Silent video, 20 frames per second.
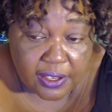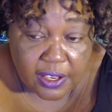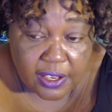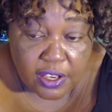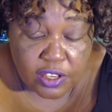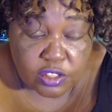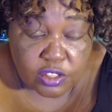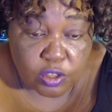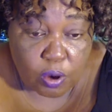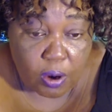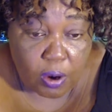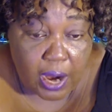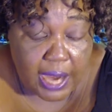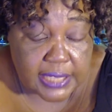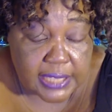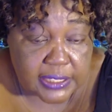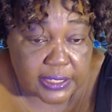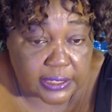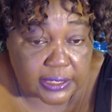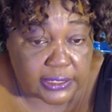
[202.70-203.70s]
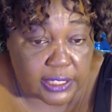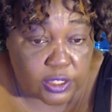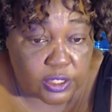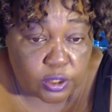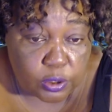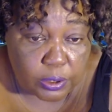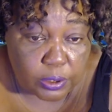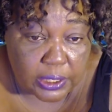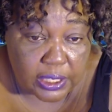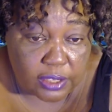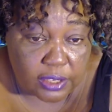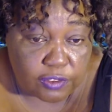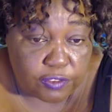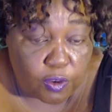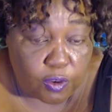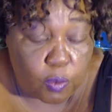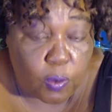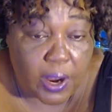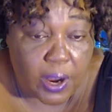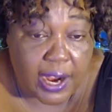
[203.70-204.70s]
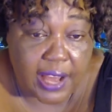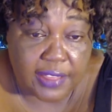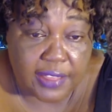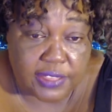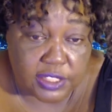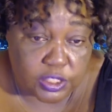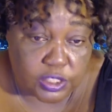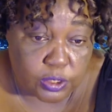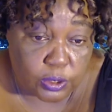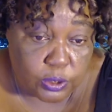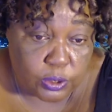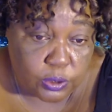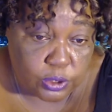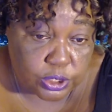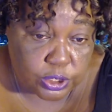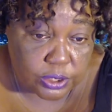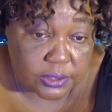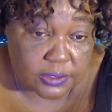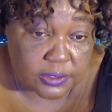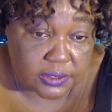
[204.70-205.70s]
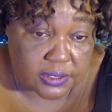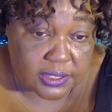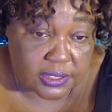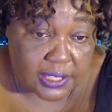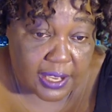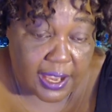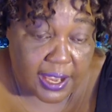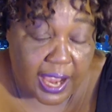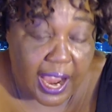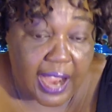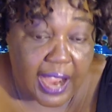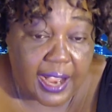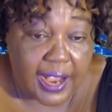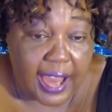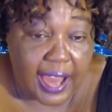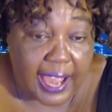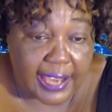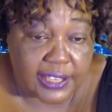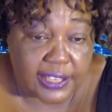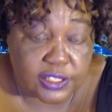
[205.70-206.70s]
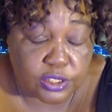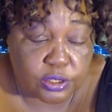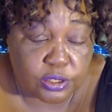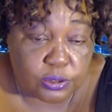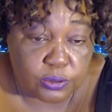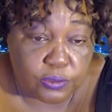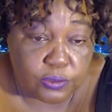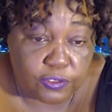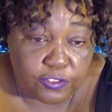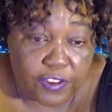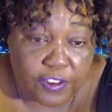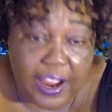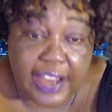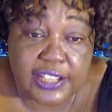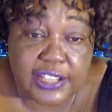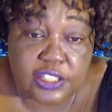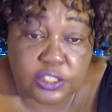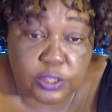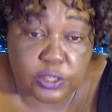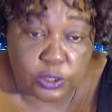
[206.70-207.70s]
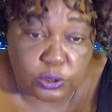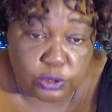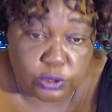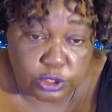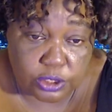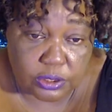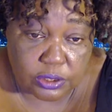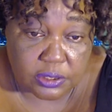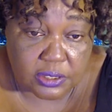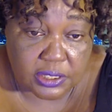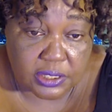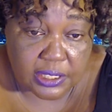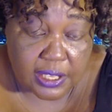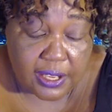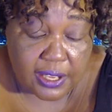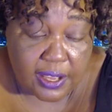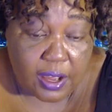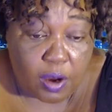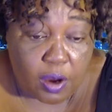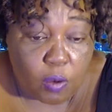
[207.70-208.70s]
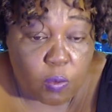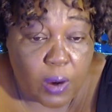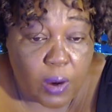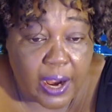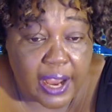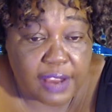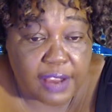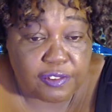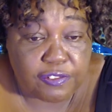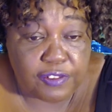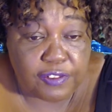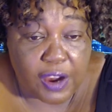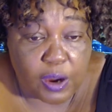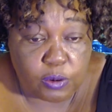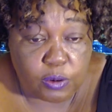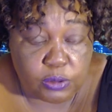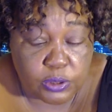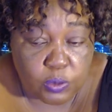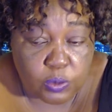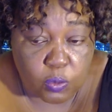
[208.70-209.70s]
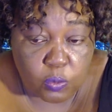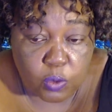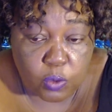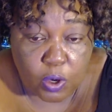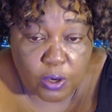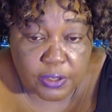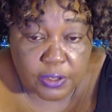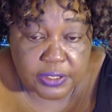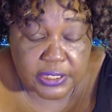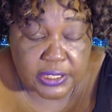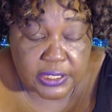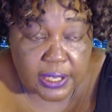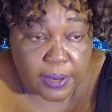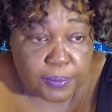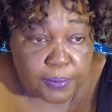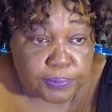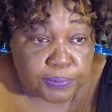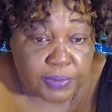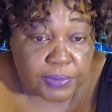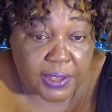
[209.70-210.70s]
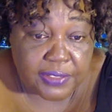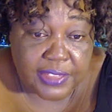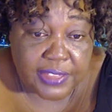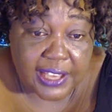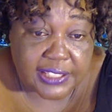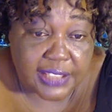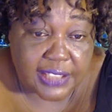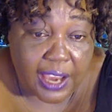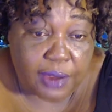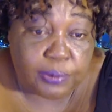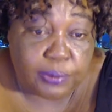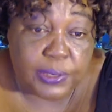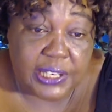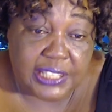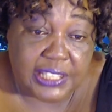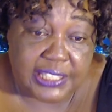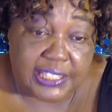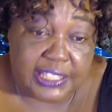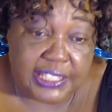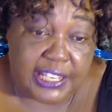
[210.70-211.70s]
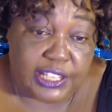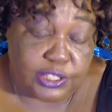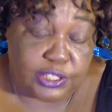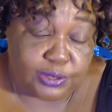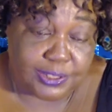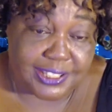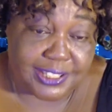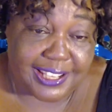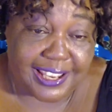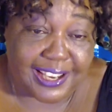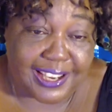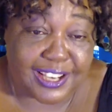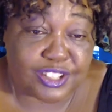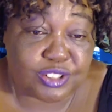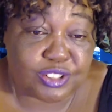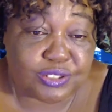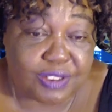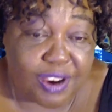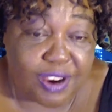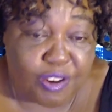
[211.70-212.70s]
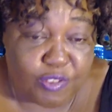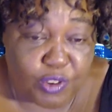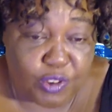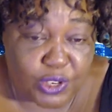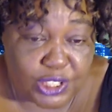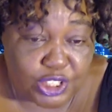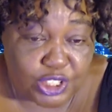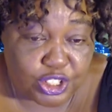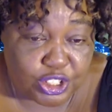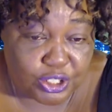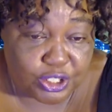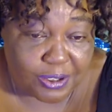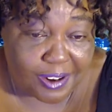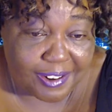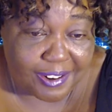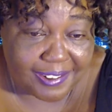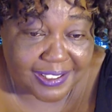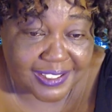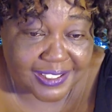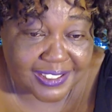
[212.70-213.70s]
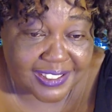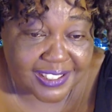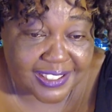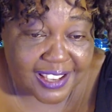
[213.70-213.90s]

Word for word: so i started looking for what are the solutions I like to find solutions. What I found was that I really needed to take a travel insurance.